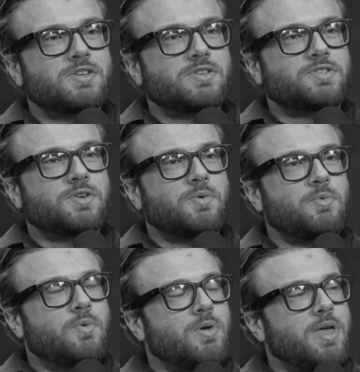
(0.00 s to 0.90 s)

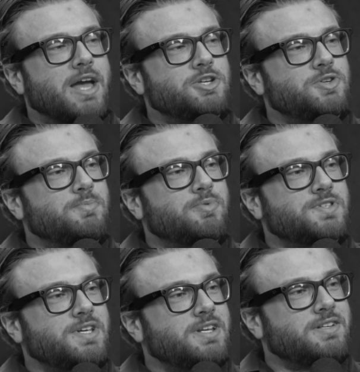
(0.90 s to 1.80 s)
So as you
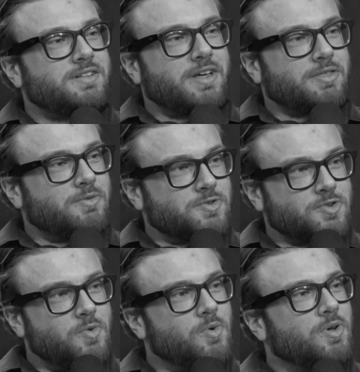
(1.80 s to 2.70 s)
proceeded like through
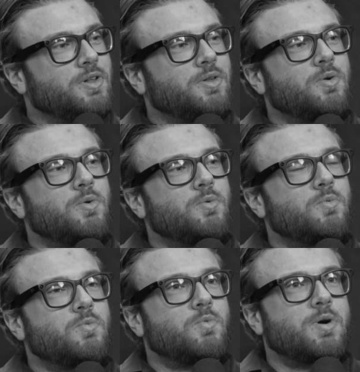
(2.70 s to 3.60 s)
school,
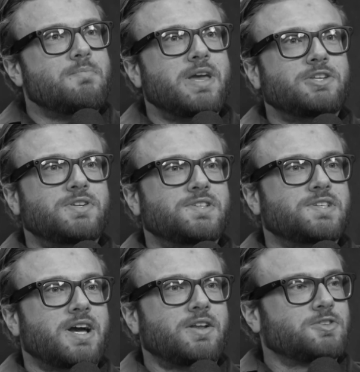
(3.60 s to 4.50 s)
what made you
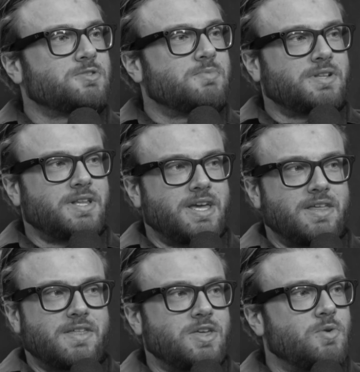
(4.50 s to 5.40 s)
decide ultimately
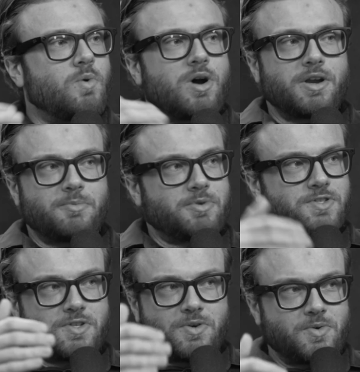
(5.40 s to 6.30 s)
that you wanted to
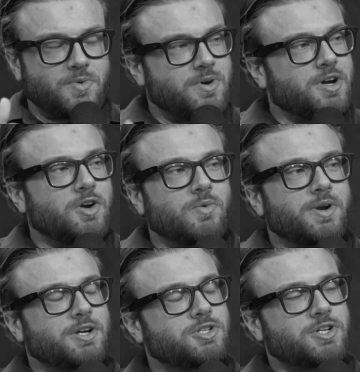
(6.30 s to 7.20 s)
pursue a
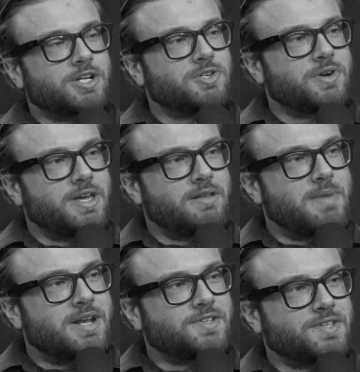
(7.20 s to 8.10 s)
career trajectory in
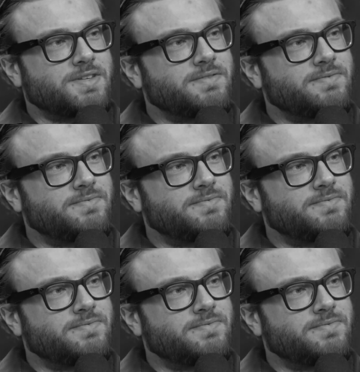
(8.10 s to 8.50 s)
medicine?